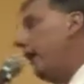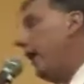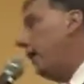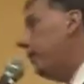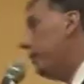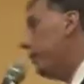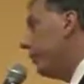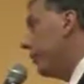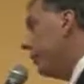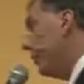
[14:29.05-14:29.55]

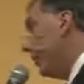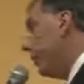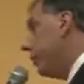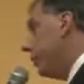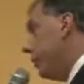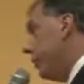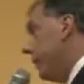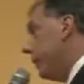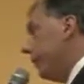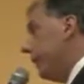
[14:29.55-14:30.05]
Calvert referred
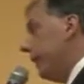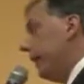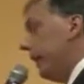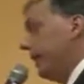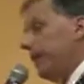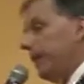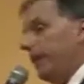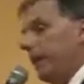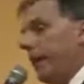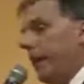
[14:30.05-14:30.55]
to in
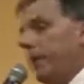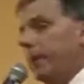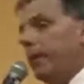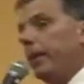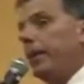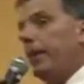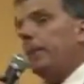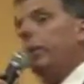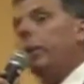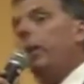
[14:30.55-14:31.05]
his
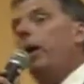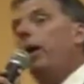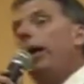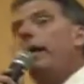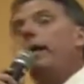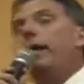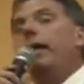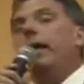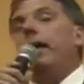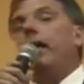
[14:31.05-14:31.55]
statement. Number
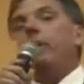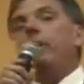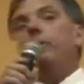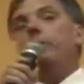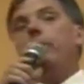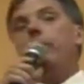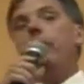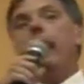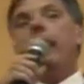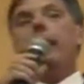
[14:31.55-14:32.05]
1, it would
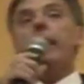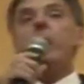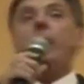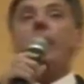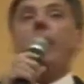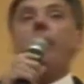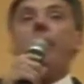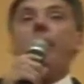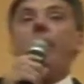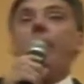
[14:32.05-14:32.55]
provide a
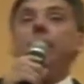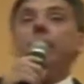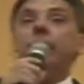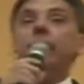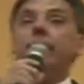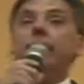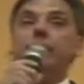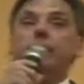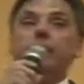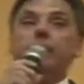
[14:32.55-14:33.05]
path to
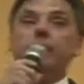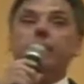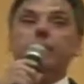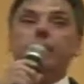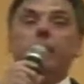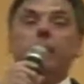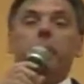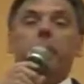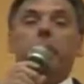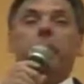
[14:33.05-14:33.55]

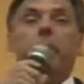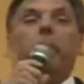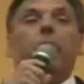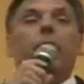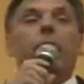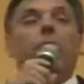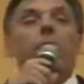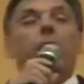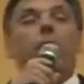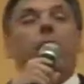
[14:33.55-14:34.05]
citizenship
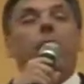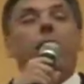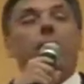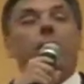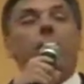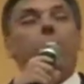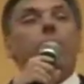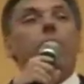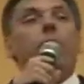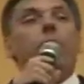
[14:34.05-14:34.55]

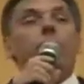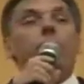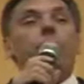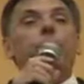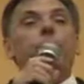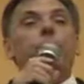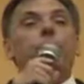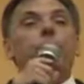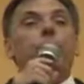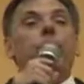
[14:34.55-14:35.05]
of up to
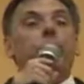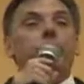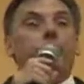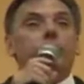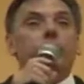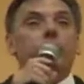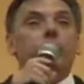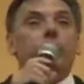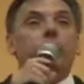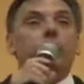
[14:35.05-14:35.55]
13
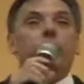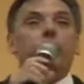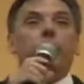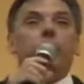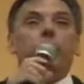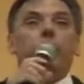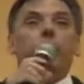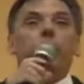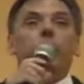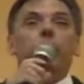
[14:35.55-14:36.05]
years
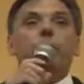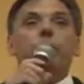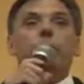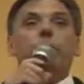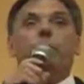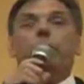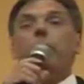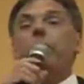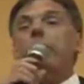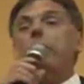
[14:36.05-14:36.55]
for those
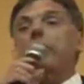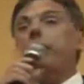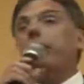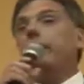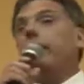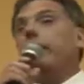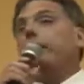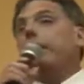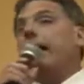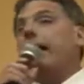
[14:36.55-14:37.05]
who are here
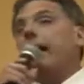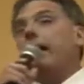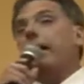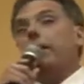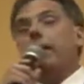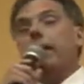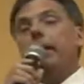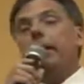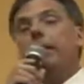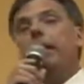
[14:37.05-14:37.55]
and
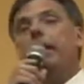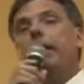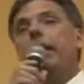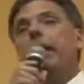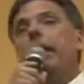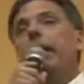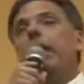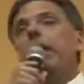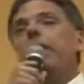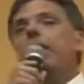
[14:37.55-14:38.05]
undocumented.
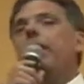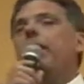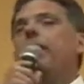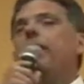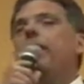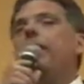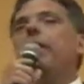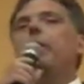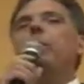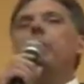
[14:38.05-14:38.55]
The
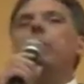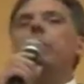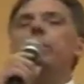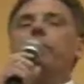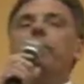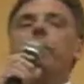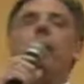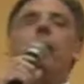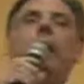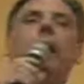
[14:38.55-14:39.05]
other thing it would
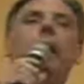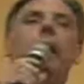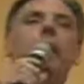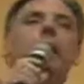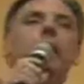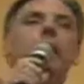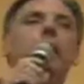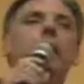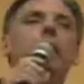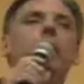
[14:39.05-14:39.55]

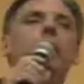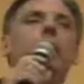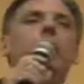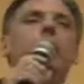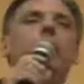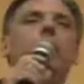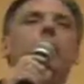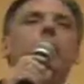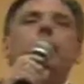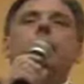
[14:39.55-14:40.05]
provide
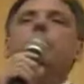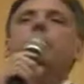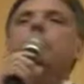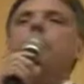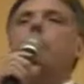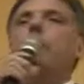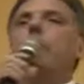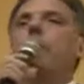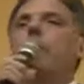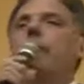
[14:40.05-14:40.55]
is
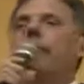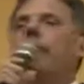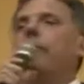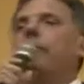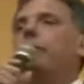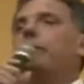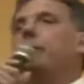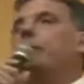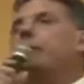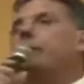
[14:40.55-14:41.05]
additional money
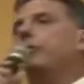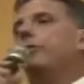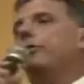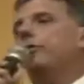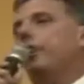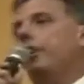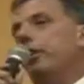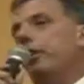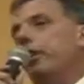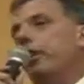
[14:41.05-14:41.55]
for border
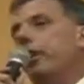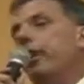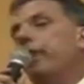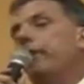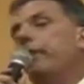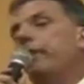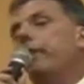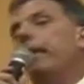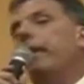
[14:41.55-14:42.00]
security.